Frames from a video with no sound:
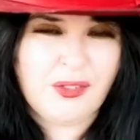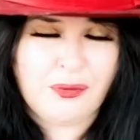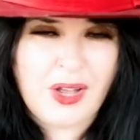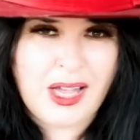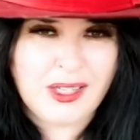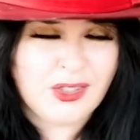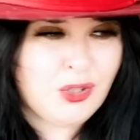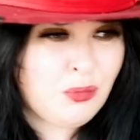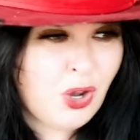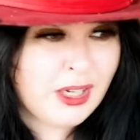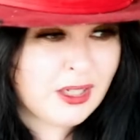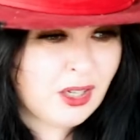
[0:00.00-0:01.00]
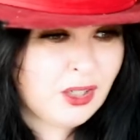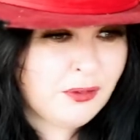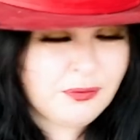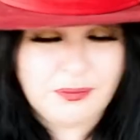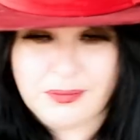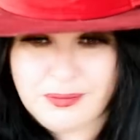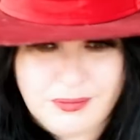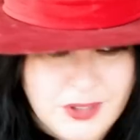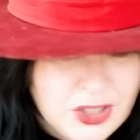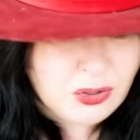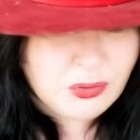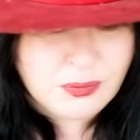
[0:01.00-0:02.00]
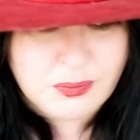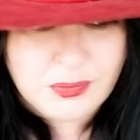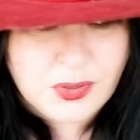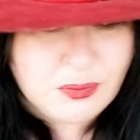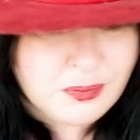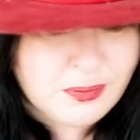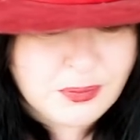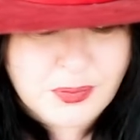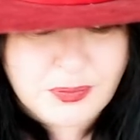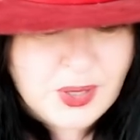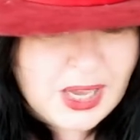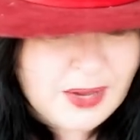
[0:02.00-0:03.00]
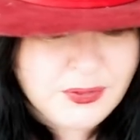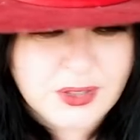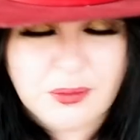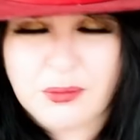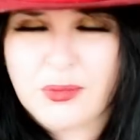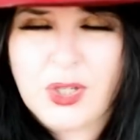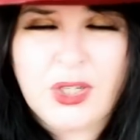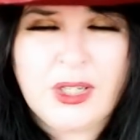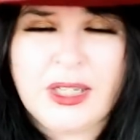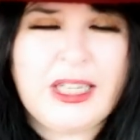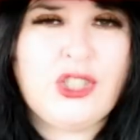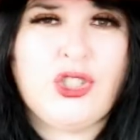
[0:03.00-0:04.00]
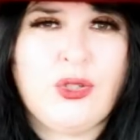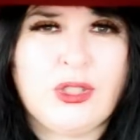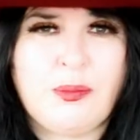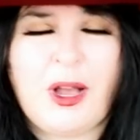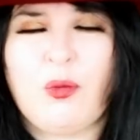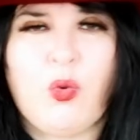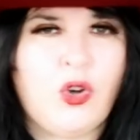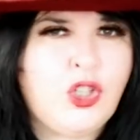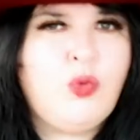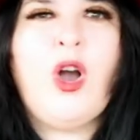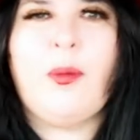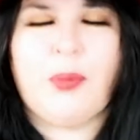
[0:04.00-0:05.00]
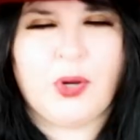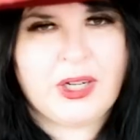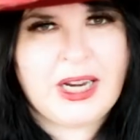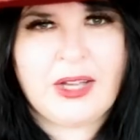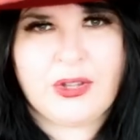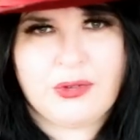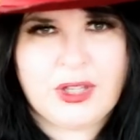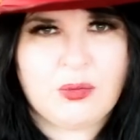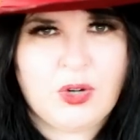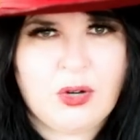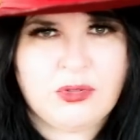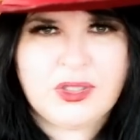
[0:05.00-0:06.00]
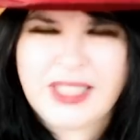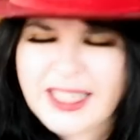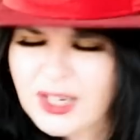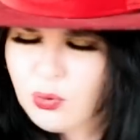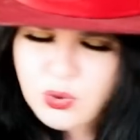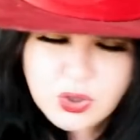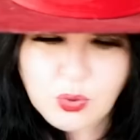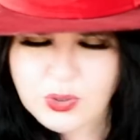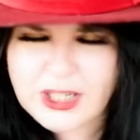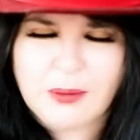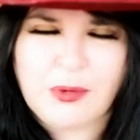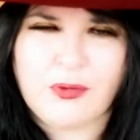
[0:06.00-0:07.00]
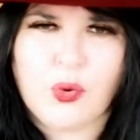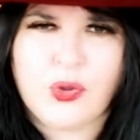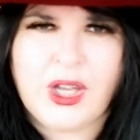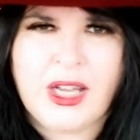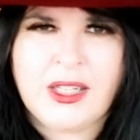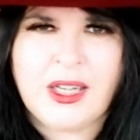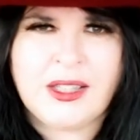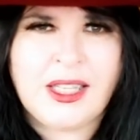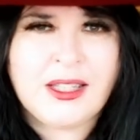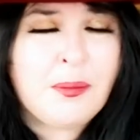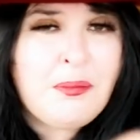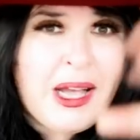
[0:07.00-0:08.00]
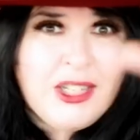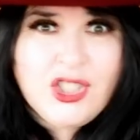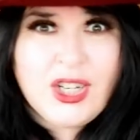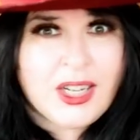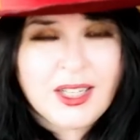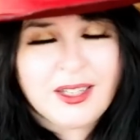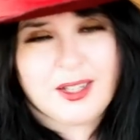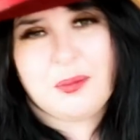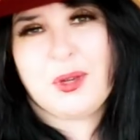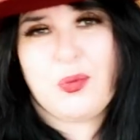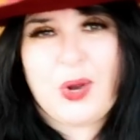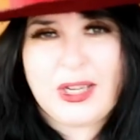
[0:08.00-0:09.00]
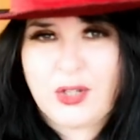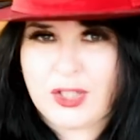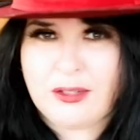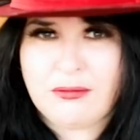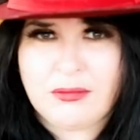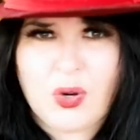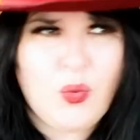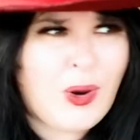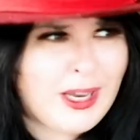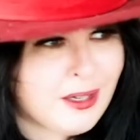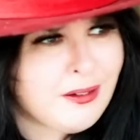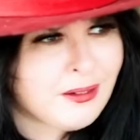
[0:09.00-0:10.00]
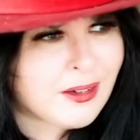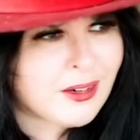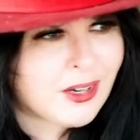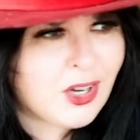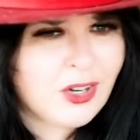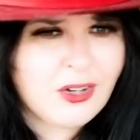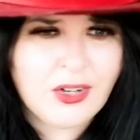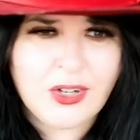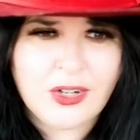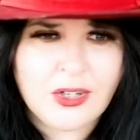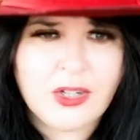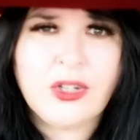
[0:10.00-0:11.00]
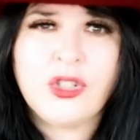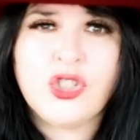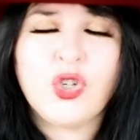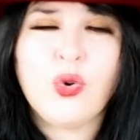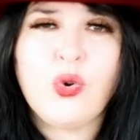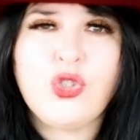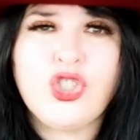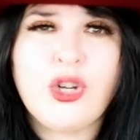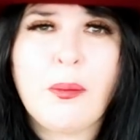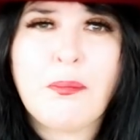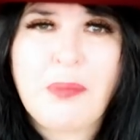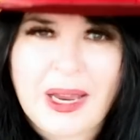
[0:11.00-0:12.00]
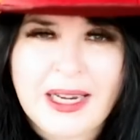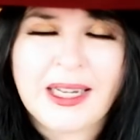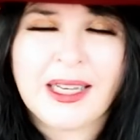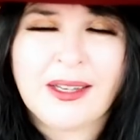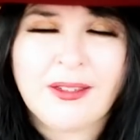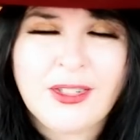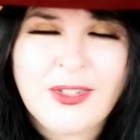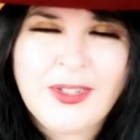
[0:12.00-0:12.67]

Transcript: And in fact, you might kind of, you know, have some issues about what you are putting out there in the world. Get it all sorted out before then, and then the magic can be awakened. George Bailey. George Bailey.